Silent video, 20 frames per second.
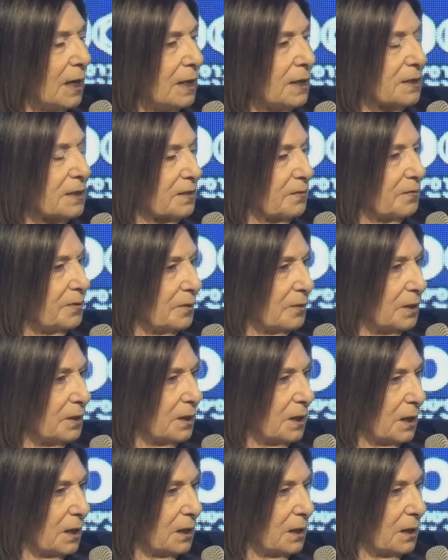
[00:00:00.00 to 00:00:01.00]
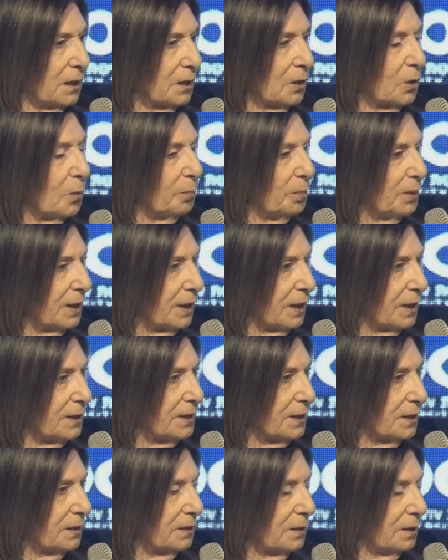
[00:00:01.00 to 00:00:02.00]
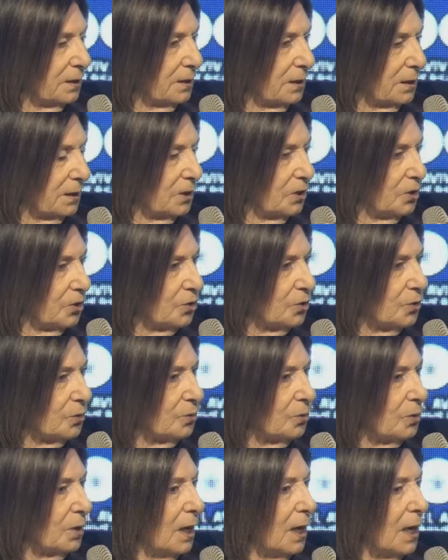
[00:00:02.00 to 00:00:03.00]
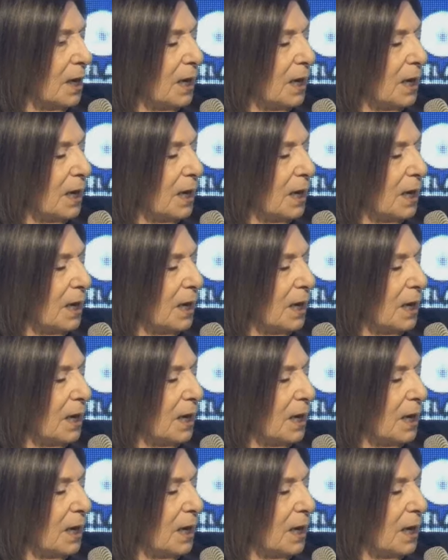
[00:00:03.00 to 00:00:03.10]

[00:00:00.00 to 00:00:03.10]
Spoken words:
It's a very complicated issue.